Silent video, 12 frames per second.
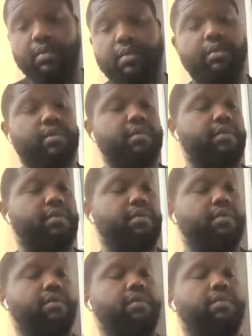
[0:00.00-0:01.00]
more
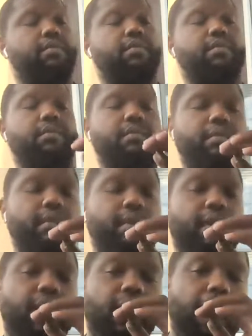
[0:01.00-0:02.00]
teams other than the
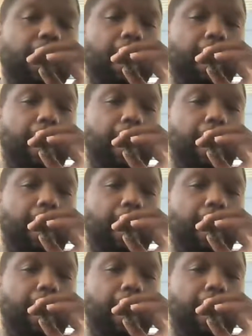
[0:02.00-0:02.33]
U.S.,